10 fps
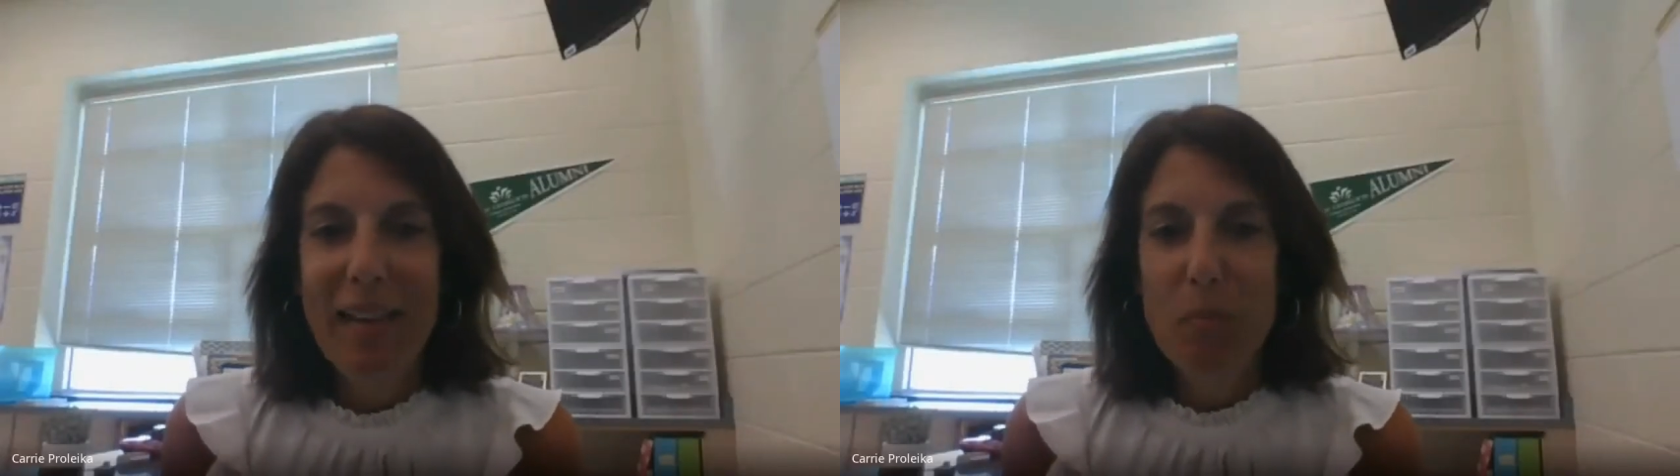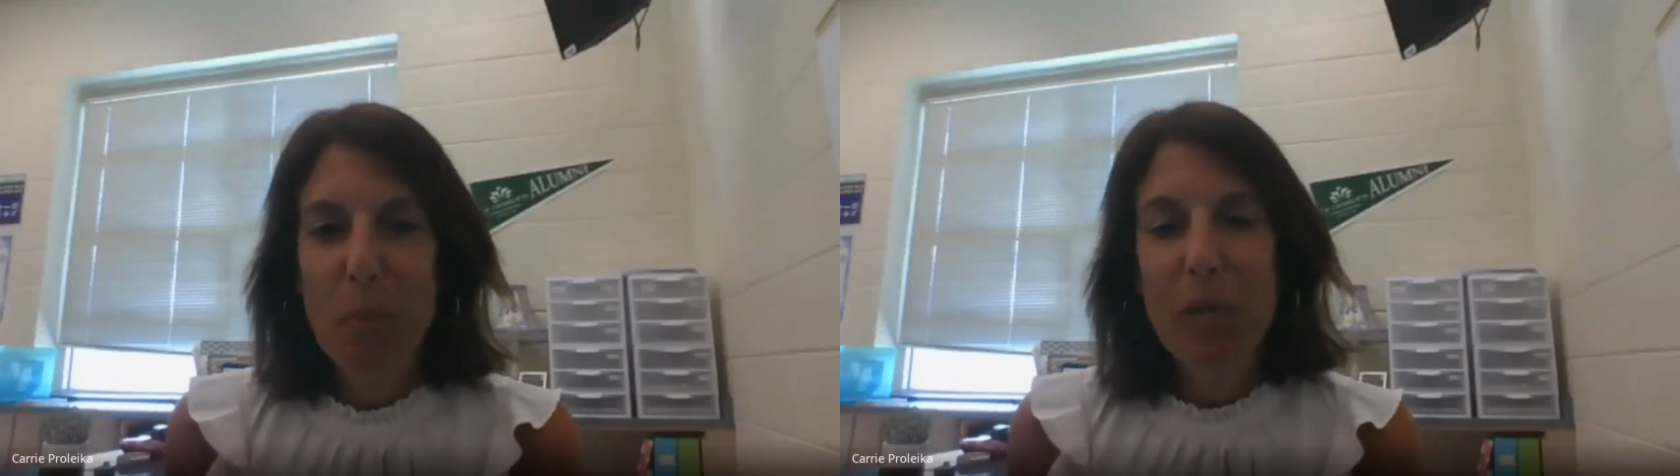
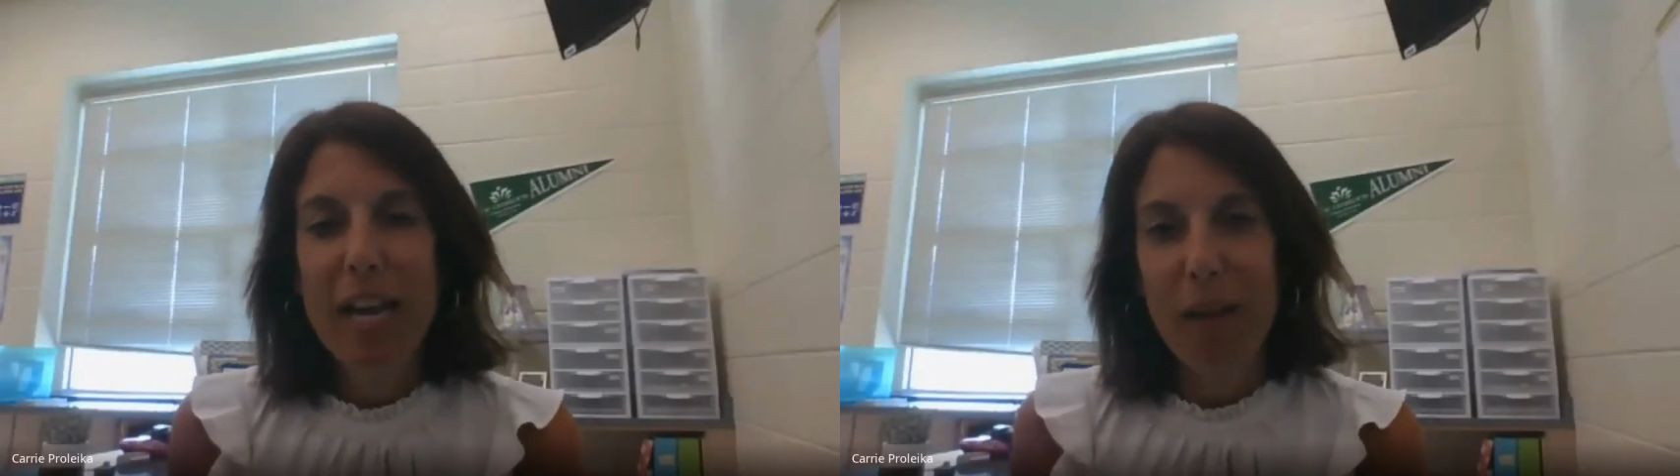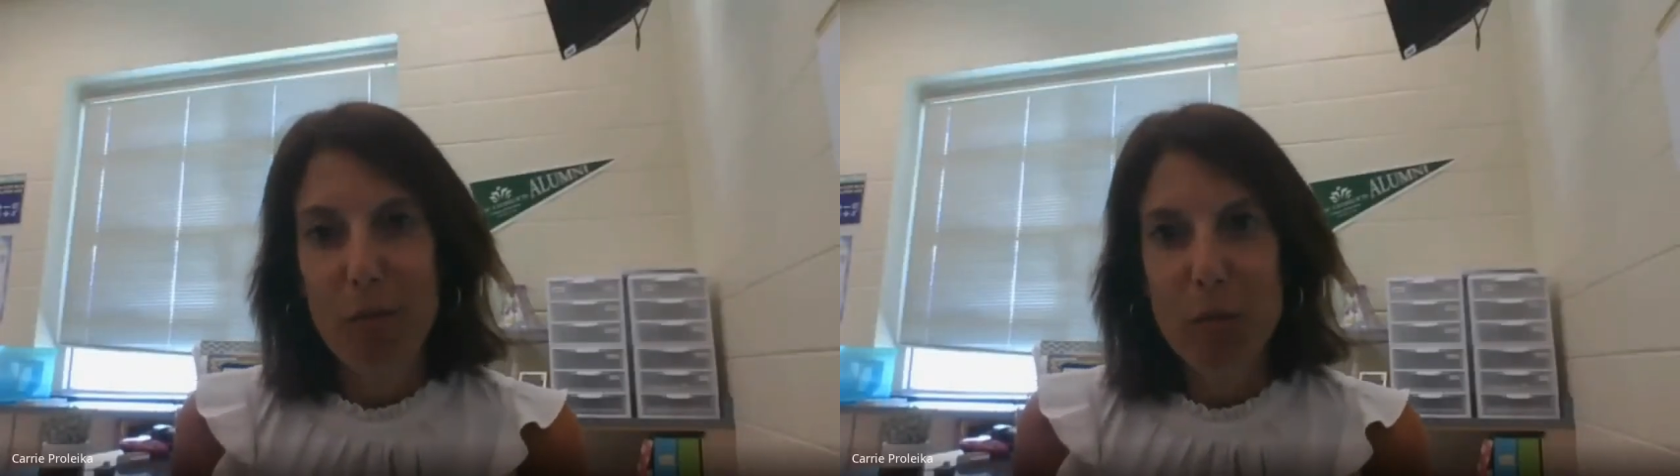and
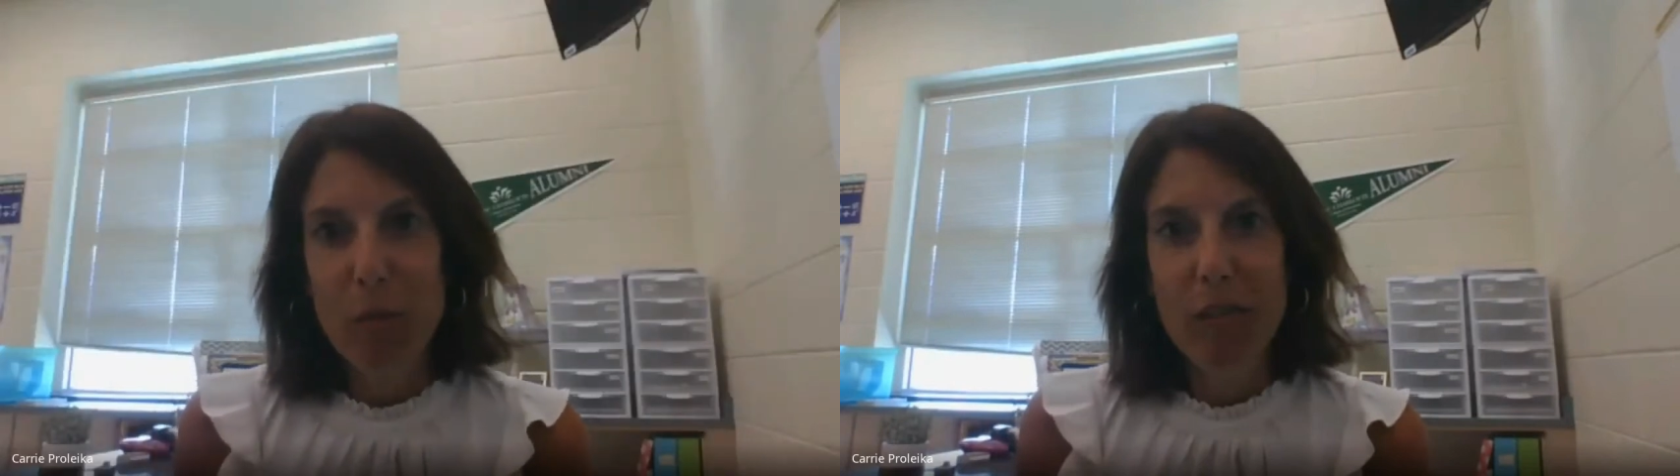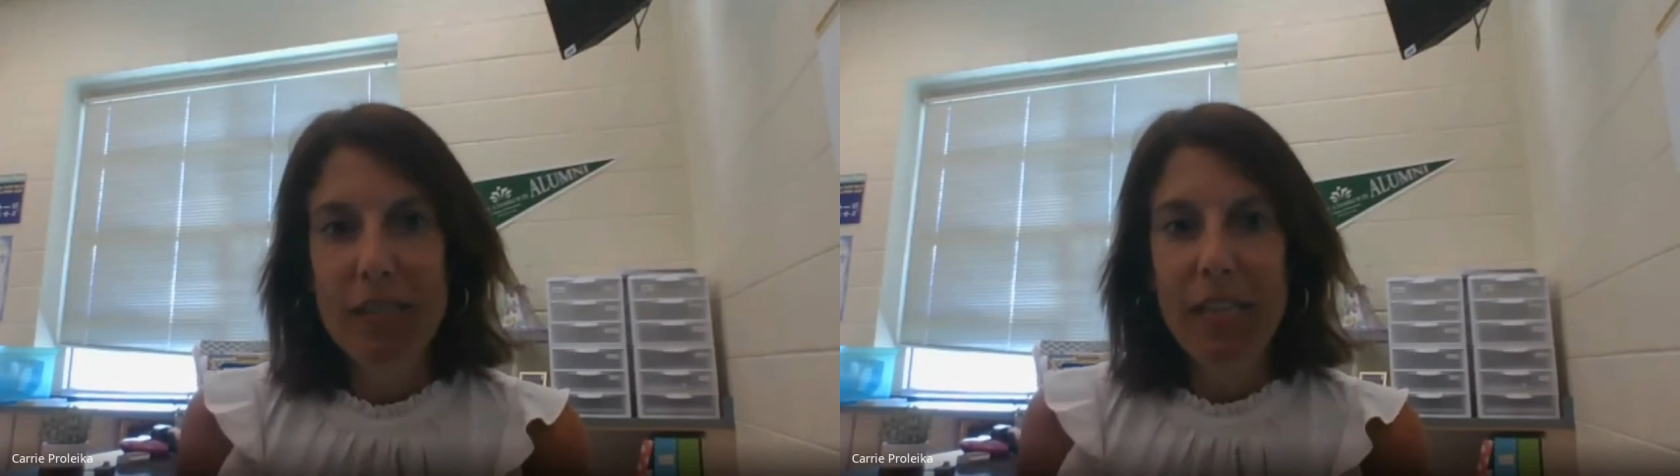
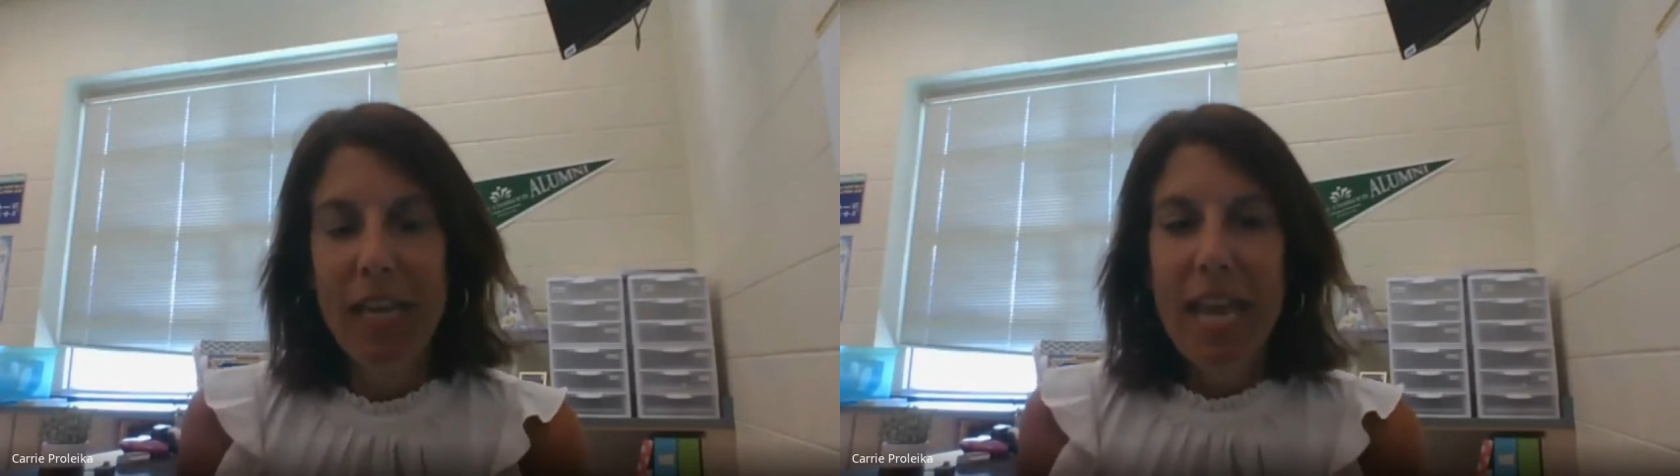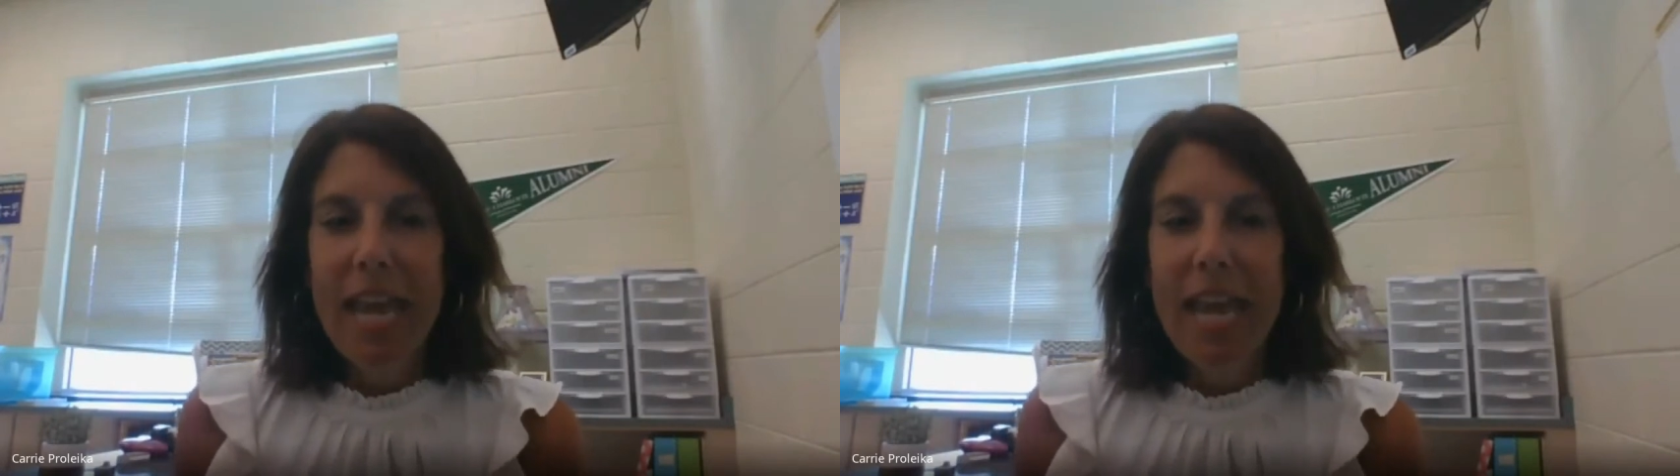pre-algebra.